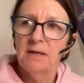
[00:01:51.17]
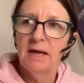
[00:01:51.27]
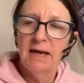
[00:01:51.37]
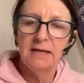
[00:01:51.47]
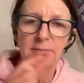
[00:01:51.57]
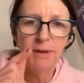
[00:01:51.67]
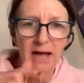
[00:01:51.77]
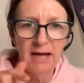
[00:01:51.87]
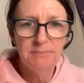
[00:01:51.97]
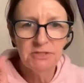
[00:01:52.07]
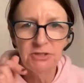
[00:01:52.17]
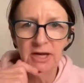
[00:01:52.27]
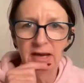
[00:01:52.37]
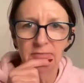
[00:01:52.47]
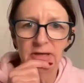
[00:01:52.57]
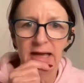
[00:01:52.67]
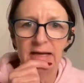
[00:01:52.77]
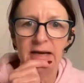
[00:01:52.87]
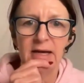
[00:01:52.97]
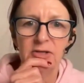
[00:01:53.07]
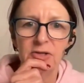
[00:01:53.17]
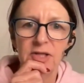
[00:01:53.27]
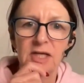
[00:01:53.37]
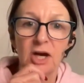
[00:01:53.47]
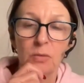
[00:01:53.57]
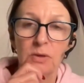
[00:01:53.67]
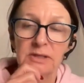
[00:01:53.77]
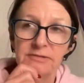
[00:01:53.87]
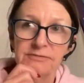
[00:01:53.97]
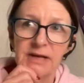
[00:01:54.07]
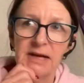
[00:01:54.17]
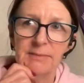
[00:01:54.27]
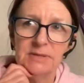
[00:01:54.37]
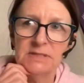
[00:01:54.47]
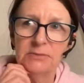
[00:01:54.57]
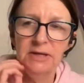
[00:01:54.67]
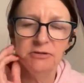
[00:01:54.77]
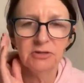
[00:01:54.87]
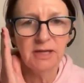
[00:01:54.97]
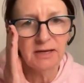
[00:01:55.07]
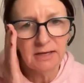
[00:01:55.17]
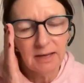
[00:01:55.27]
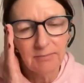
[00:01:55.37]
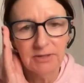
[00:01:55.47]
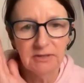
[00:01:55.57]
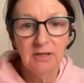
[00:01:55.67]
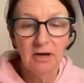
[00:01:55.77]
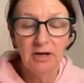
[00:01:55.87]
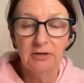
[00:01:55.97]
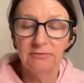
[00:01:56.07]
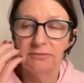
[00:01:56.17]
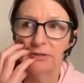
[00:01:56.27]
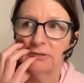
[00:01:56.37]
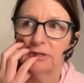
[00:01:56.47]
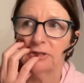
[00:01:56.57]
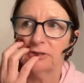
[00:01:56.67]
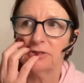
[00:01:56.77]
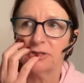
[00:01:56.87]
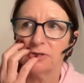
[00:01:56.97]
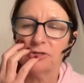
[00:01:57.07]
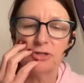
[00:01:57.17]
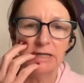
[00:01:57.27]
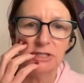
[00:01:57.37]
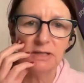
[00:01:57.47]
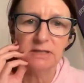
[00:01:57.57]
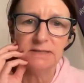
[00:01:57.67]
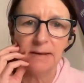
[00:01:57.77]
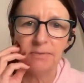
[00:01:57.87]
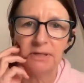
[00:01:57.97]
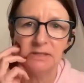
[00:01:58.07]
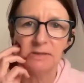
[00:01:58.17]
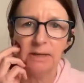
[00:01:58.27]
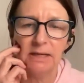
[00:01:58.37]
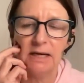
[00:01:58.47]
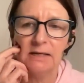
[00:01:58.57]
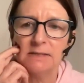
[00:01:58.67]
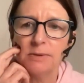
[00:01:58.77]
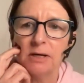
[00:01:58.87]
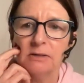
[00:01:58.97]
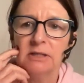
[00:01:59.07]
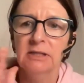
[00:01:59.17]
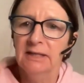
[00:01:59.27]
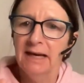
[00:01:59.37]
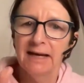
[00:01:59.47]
And perhaps you can relate and you think, oh, well, if that happens to Yvonne, that can happen. I don't feel, so strange that it's happening to me as well. And hello,